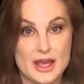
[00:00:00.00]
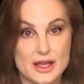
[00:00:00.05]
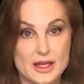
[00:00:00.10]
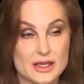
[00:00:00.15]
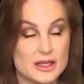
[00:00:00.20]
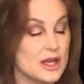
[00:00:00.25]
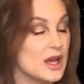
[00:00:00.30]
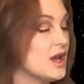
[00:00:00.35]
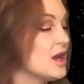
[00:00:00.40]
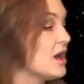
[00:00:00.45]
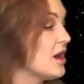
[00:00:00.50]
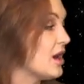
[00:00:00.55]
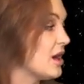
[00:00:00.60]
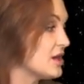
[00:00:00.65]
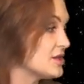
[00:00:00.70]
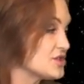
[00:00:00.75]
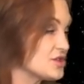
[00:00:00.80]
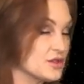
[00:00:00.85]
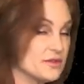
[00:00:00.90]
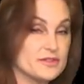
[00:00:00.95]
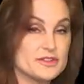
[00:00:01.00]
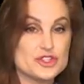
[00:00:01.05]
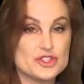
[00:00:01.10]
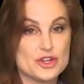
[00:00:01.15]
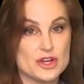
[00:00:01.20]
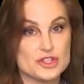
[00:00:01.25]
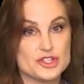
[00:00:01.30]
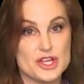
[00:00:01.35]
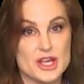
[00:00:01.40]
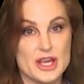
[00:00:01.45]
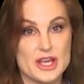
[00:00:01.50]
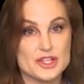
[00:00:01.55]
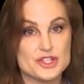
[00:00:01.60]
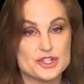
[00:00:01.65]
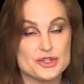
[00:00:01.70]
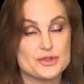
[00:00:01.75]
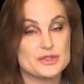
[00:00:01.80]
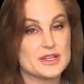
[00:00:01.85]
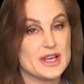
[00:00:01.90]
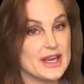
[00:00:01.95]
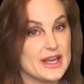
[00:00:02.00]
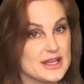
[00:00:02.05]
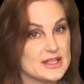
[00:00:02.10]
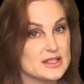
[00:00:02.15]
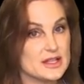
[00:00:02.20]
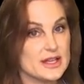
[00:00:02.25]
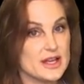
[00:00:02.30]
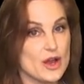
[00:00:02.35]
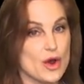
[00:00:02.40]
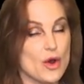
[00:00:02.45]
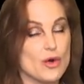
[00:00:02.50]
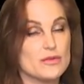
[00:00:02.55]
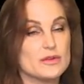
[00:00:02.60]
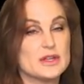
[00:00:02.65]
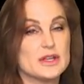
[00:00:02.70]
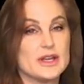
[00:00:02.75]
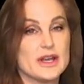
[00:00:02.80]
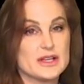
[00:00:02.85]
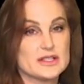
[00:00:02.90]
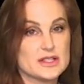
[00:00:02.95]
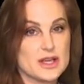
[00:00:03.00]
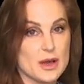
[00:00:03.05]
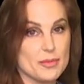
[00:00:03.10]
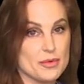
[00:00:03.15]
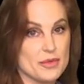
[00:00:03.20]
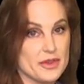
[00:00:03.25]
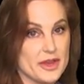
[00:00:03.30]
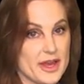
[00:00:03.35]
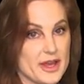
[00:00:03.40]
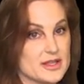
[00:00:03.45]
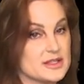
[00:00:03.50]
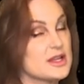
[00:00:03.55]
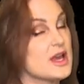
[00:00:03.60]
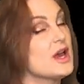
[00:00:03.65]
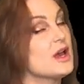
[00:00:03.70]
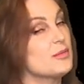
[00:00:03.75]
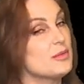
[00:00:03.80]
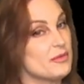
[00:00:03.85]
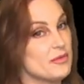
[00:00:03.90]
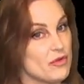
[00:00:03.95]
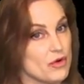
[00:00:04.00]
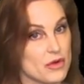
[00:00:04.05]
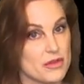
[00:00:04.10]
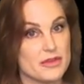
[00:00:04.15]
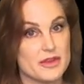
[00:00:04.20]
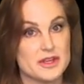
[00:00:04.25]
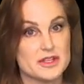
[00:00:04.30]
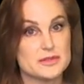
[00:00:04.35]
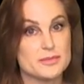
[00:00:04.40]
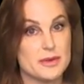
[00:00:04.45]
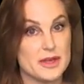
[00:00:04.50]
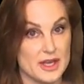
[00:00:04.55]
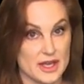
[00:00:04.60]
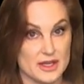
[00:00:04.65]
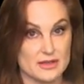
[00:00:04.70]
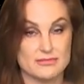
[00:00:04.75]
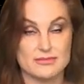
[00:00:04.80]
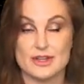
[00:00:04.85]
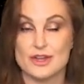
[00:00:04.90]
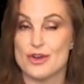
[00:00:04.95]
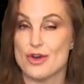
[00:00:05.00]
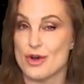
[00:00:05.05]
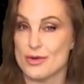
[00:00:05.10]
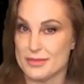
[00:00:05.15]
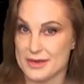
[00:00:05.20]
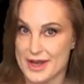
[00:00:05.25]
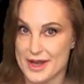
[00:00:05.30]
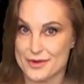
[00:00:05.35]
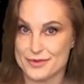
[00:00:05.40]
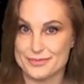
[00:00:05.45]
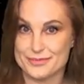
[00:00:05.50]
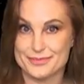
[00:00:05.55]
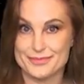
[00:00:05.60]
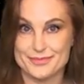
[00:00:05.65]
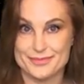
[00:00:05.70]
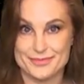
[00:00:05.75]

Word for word: and Uh, surface charging issues easily over the next couple days before things begin to calm down.